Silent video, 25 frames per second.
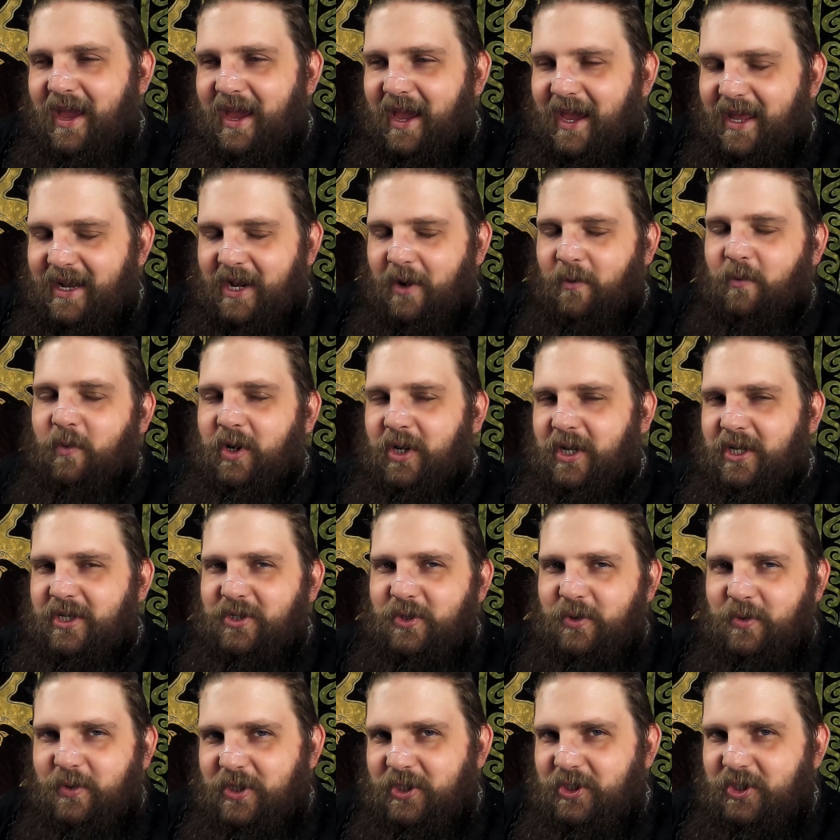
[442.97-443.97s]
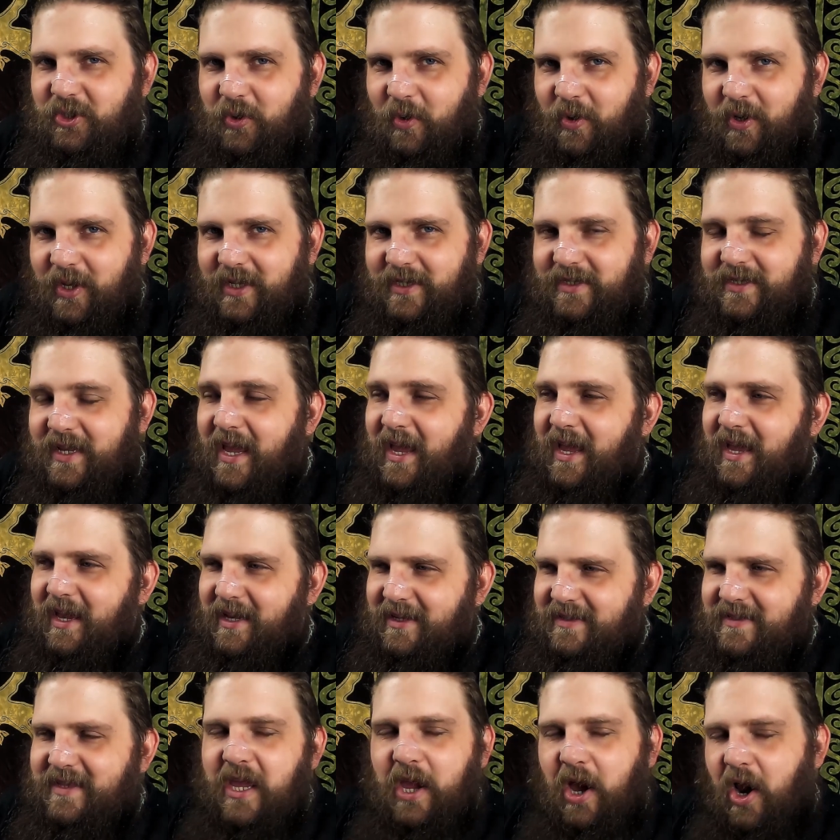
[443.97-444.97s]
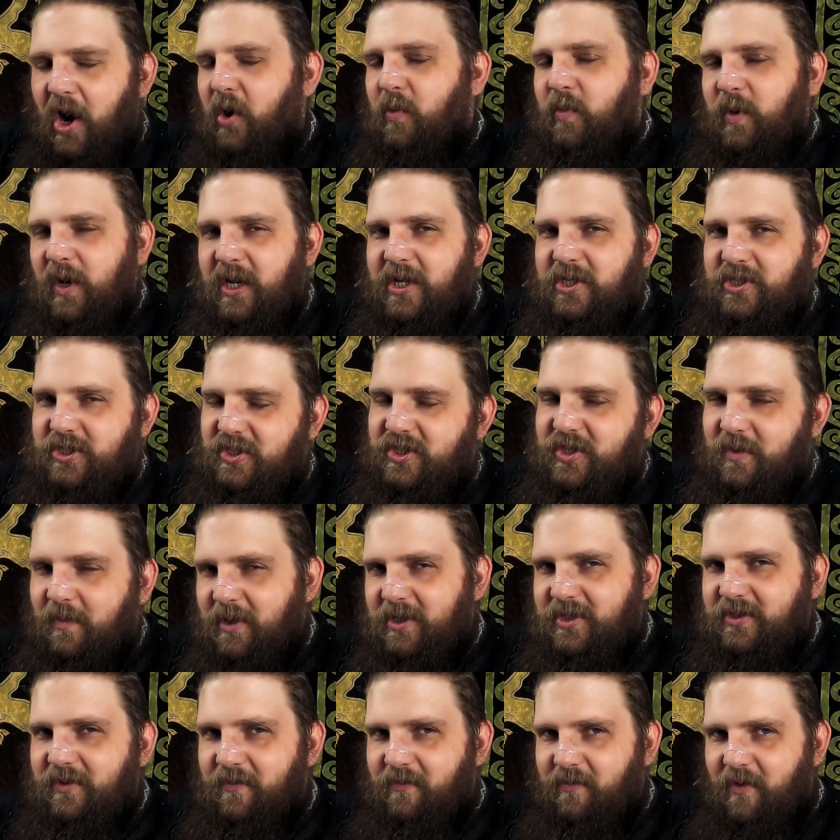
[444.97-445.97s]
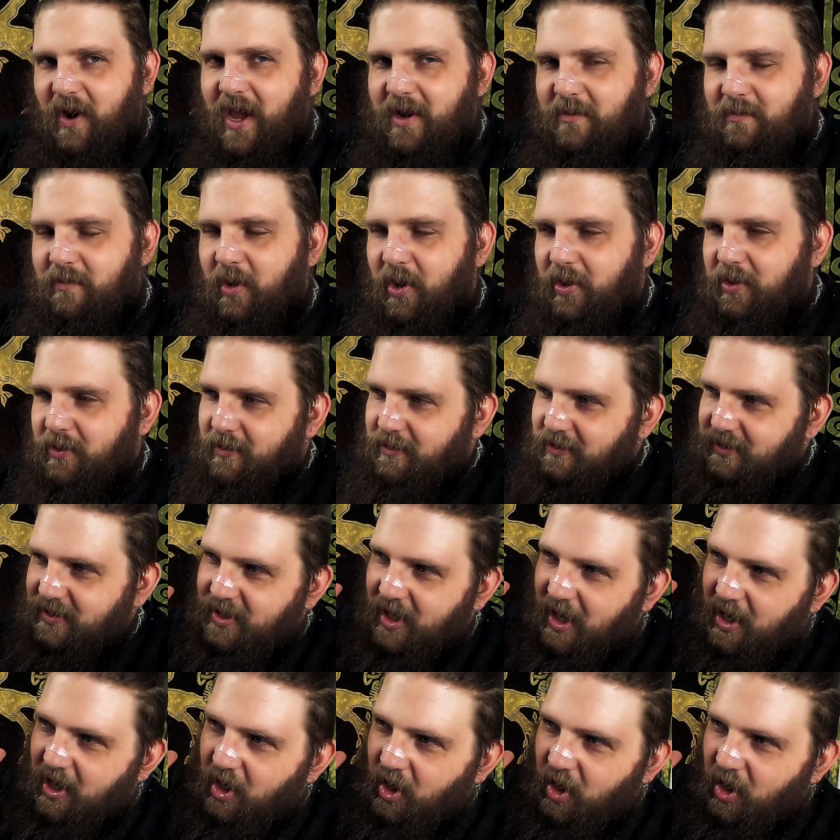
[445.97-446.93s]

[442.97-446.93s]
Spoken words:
and I really do enjoy it, because they are really just a bunch of frat brothers